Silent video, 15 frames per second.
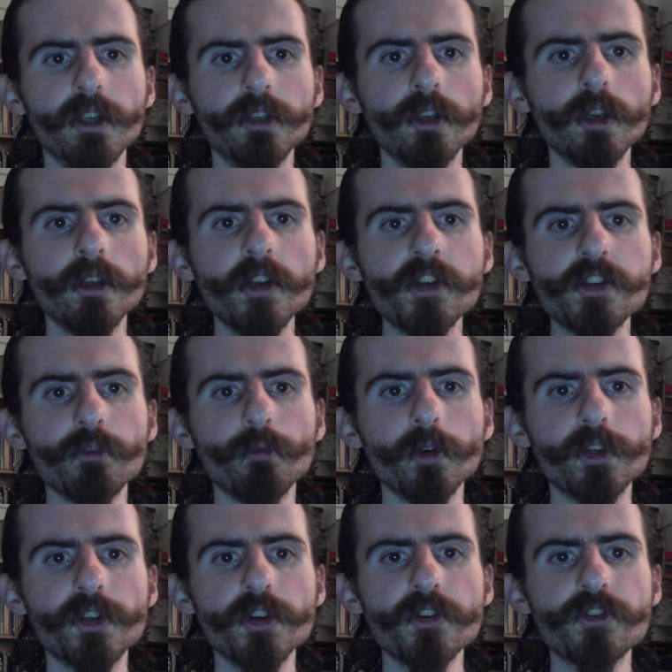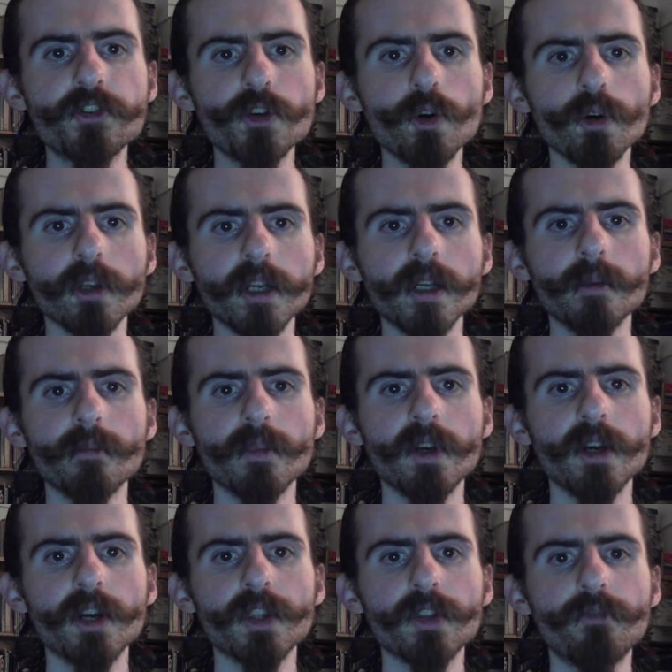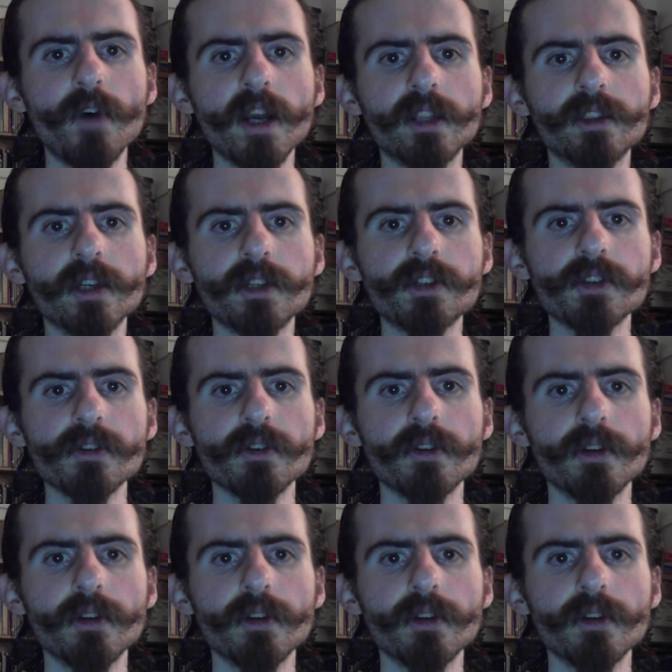not least of which is, surely, the fact that